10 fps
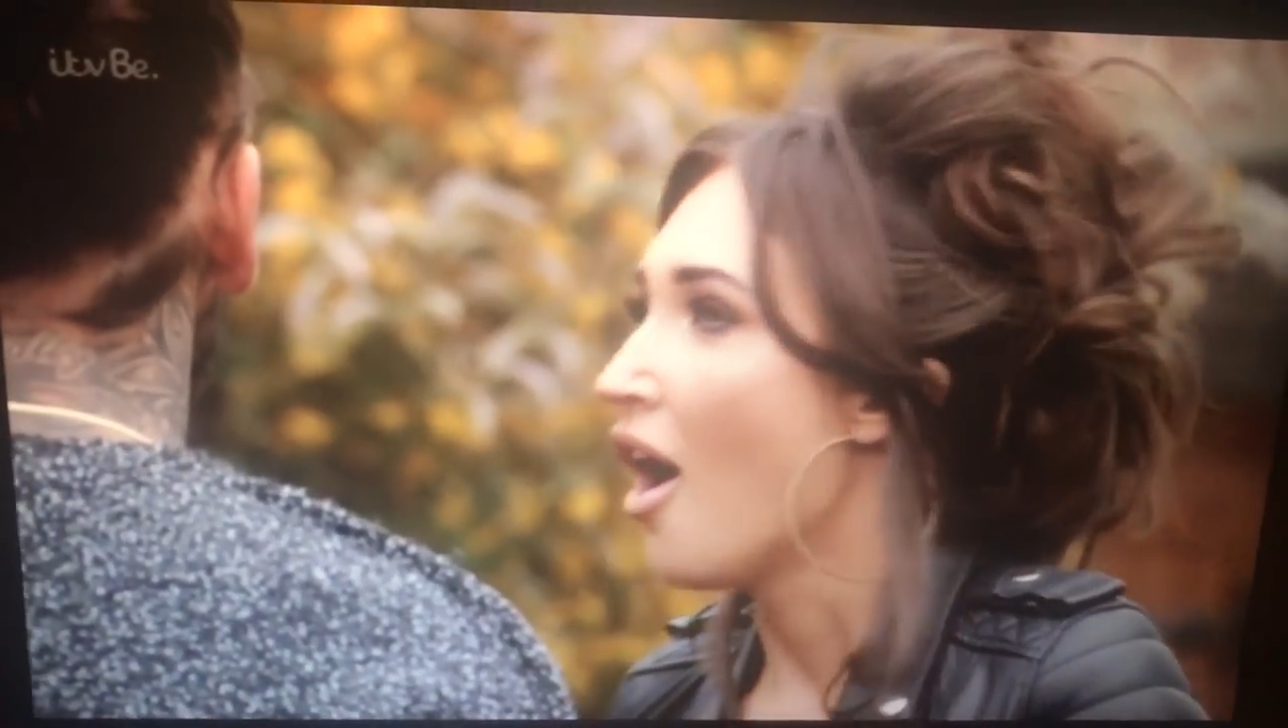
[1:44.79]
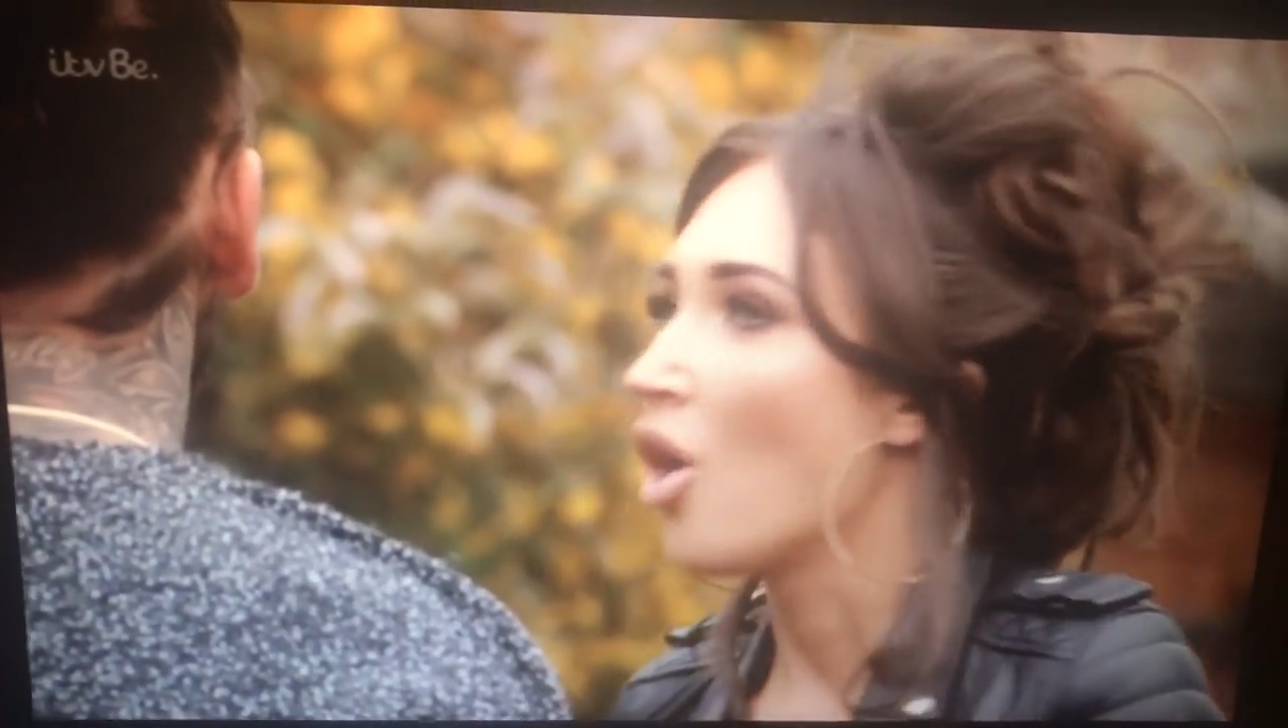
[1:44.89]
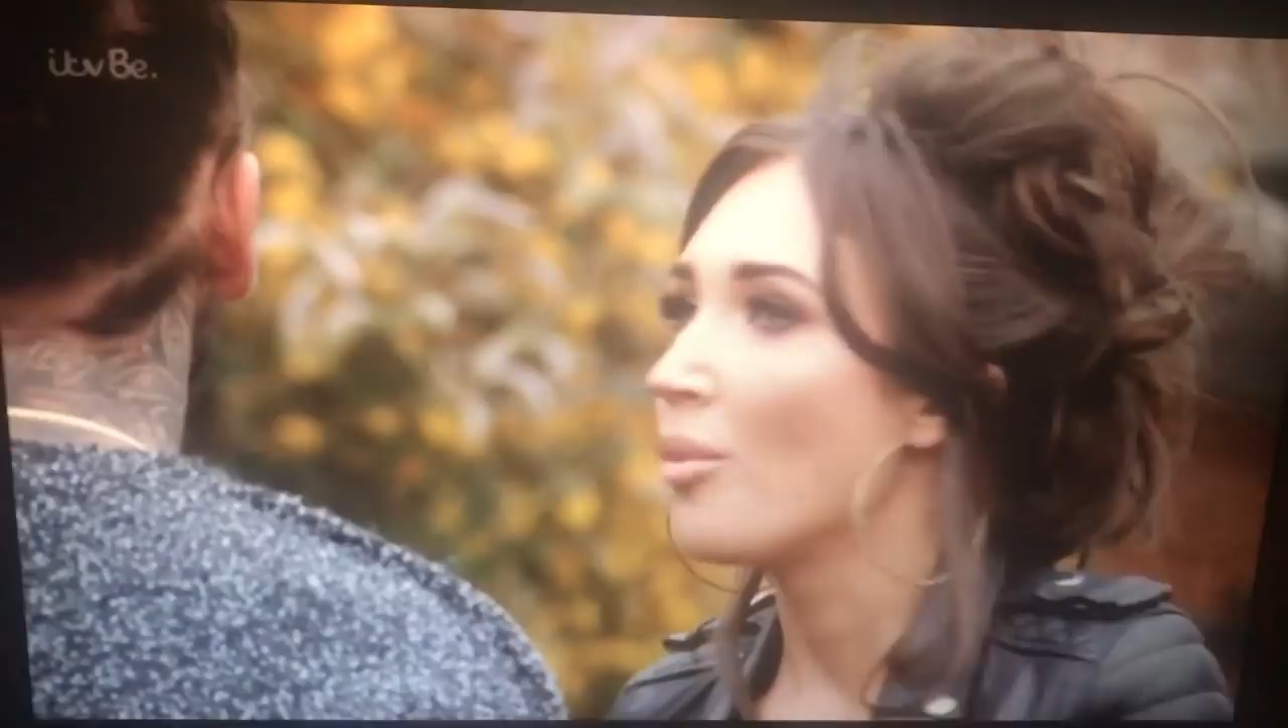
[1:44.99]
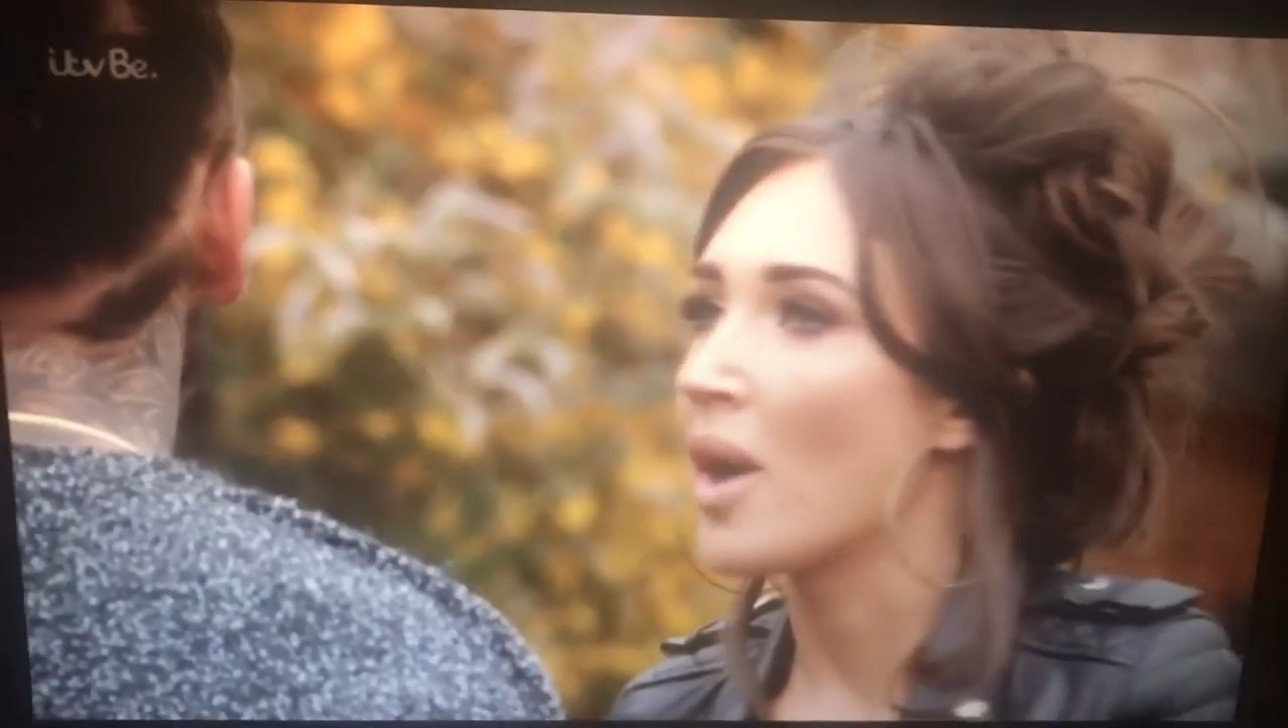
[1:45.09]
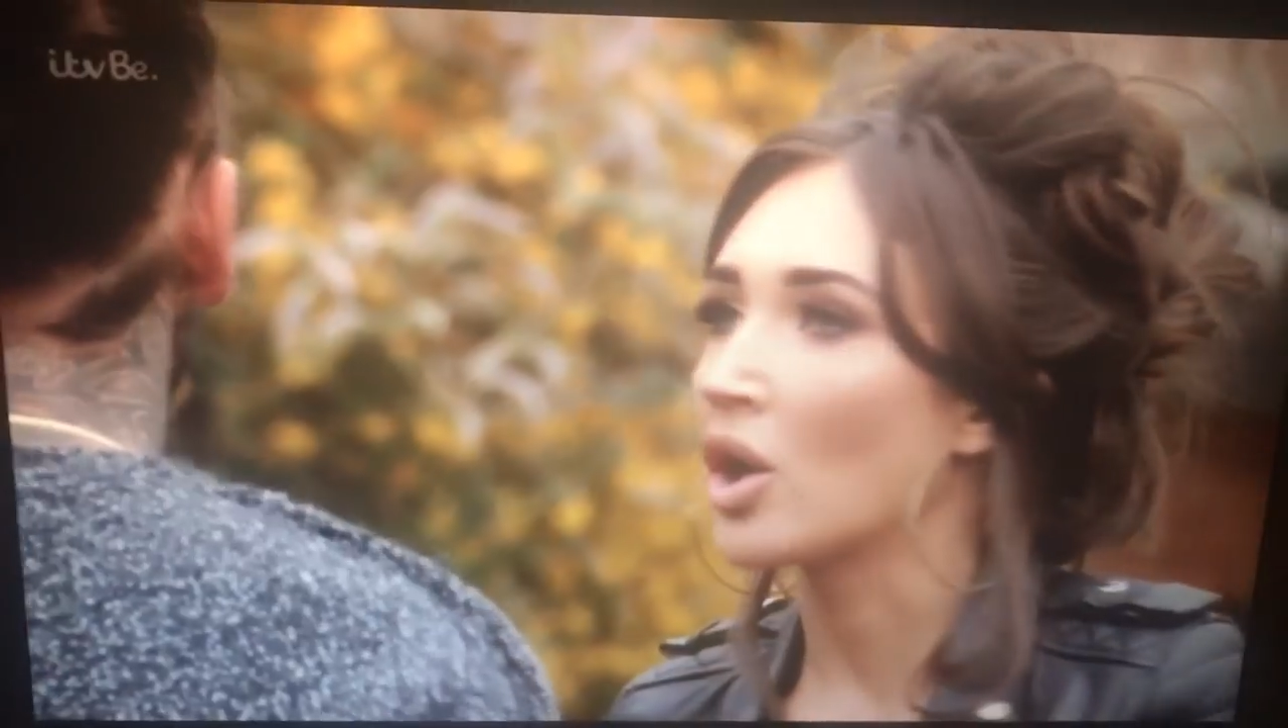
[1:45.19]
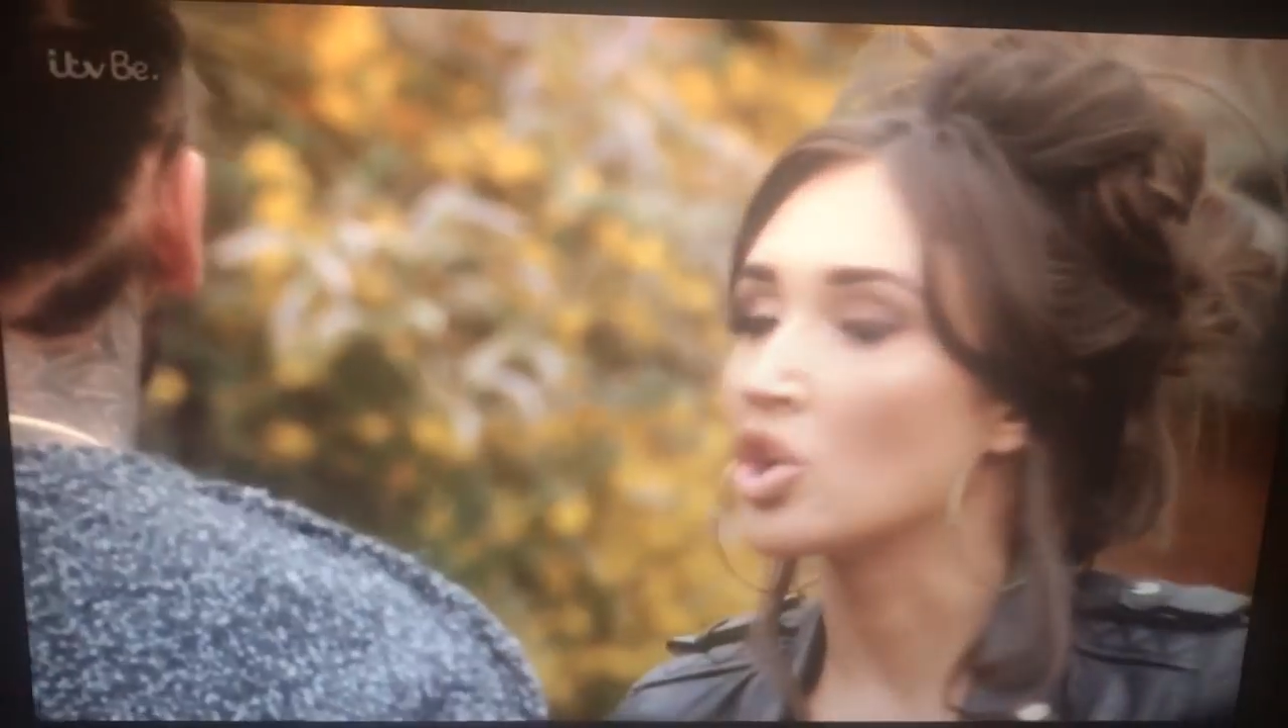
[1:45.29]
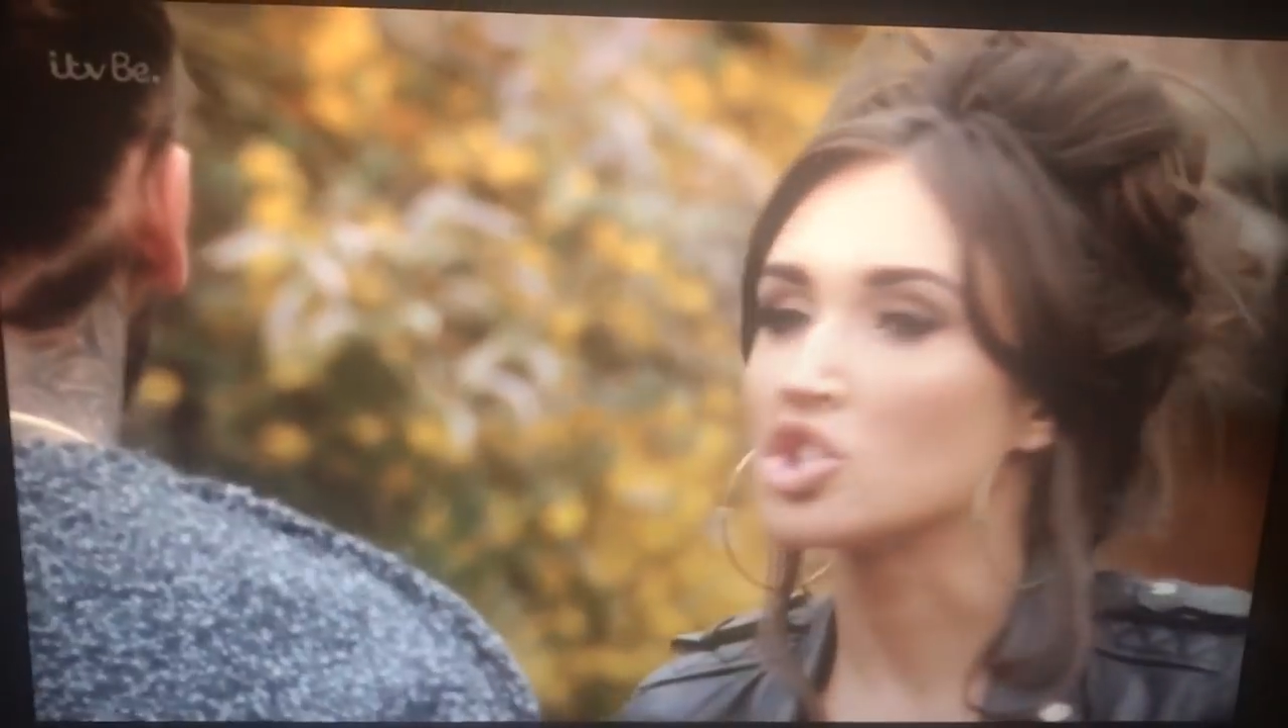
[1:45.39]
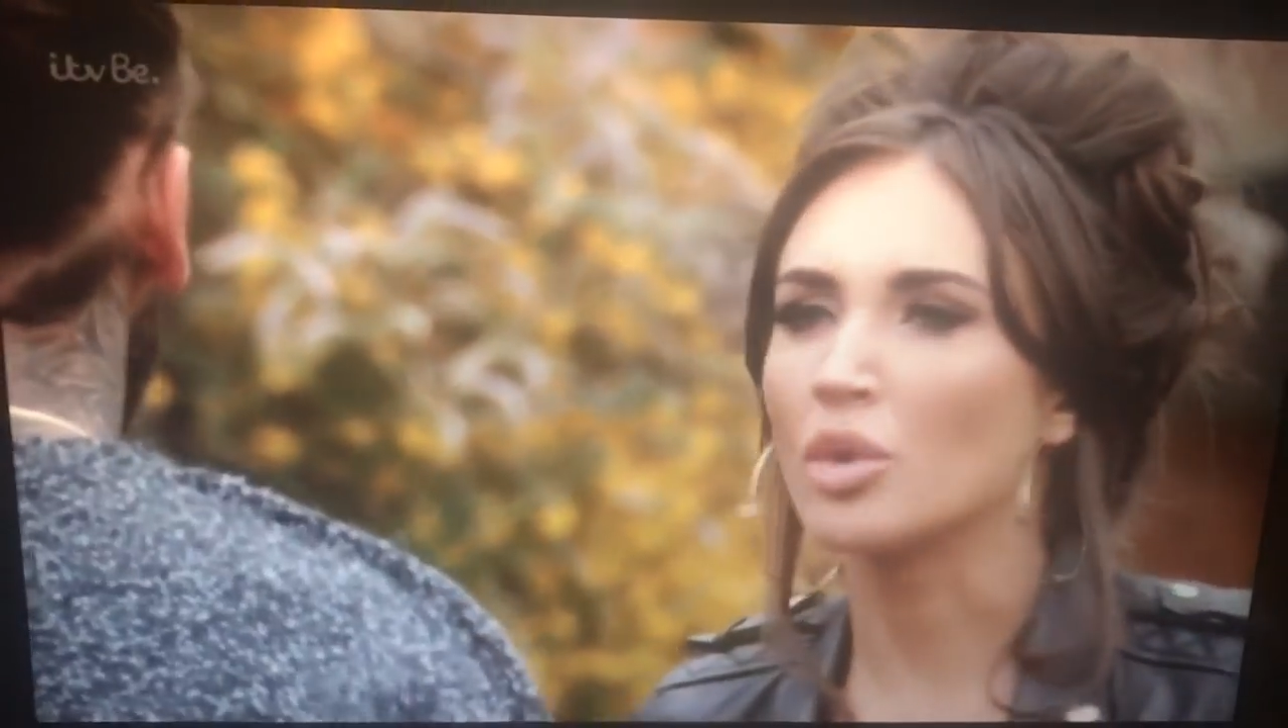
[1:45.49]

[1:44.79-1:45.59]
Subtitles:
This is the thing.